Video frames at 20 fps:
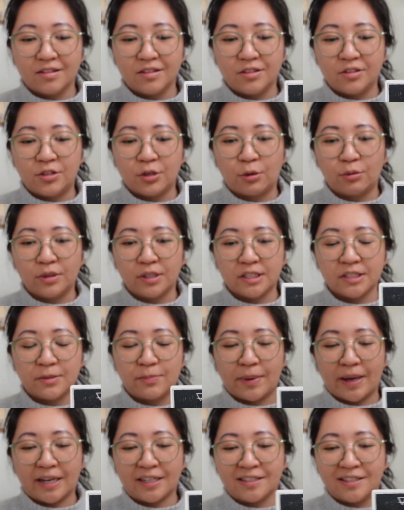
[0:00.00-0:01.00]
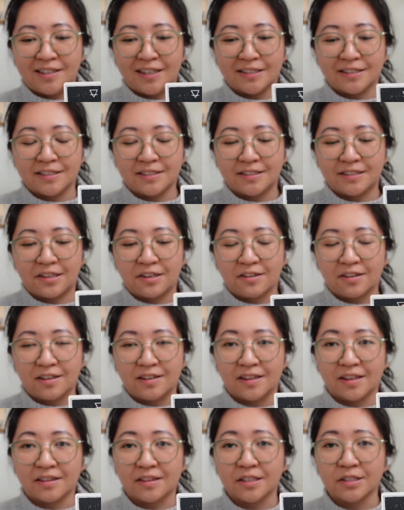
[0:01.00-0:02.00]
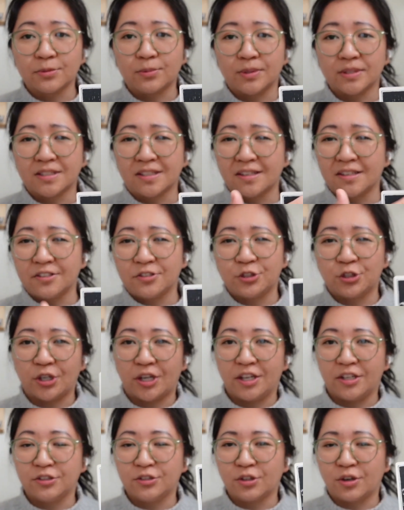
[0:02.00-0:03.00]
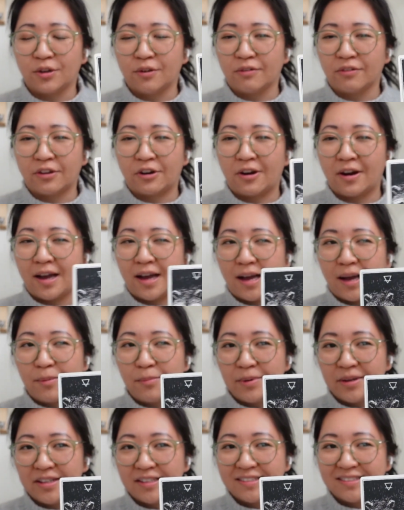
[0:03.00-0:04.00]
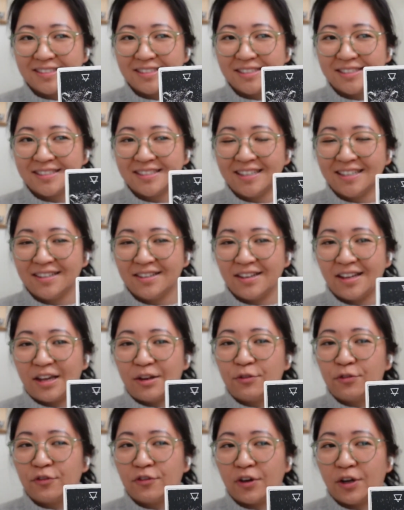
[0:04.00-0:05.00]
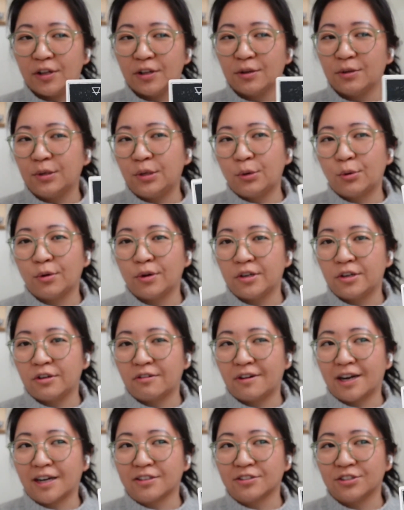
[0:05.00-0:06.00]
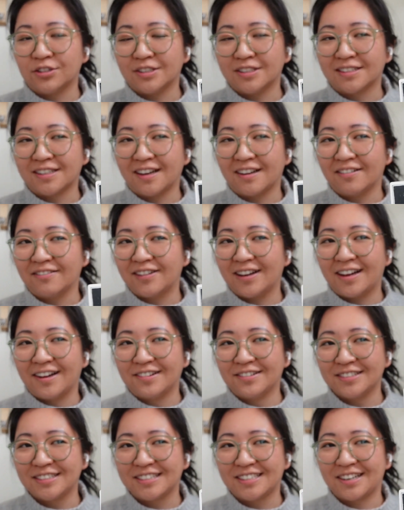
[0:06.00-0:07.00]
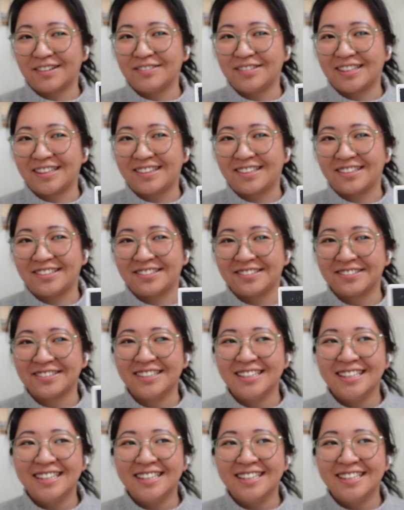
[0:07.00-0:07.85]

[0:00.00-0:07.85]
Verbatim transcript: don't expect necessarily that this one's going to change all of their habits and follow your direction is kind of how it's coming through.